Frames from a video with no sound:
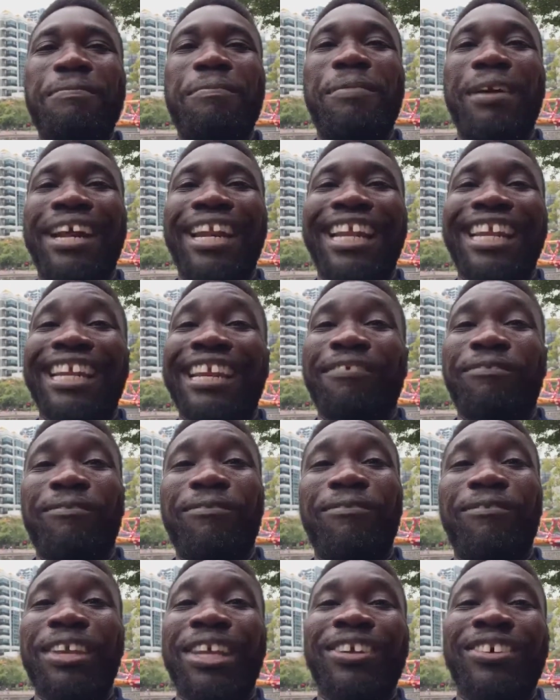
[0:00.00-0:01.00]
but it
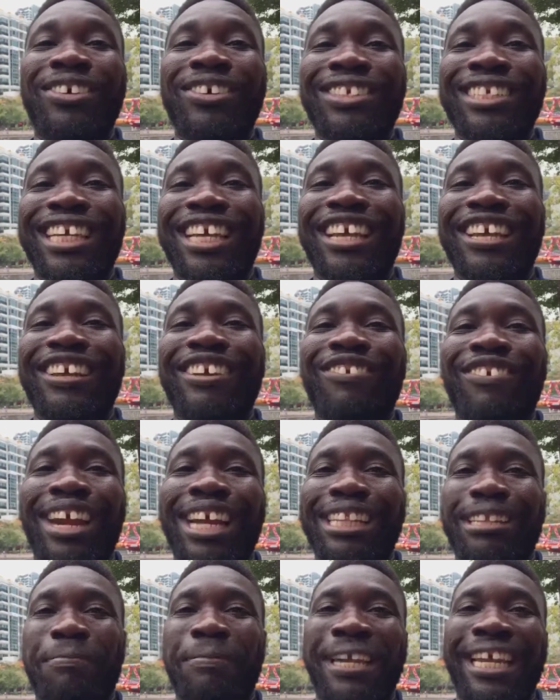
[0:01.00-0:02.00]
feels
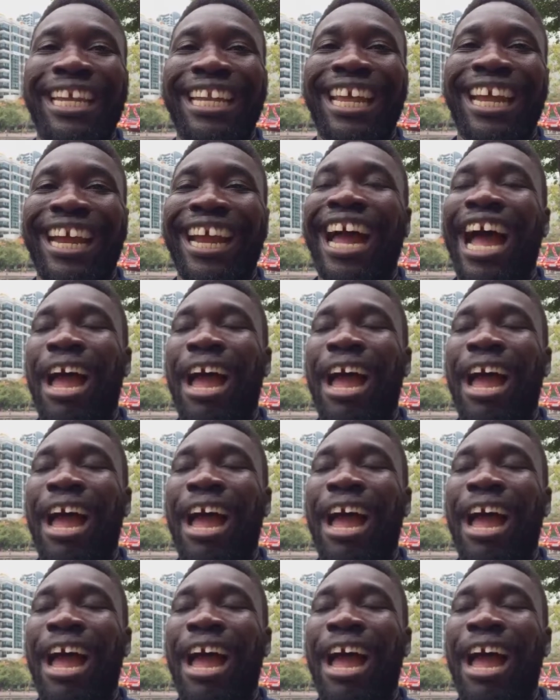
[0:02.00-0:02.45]
great to be in there.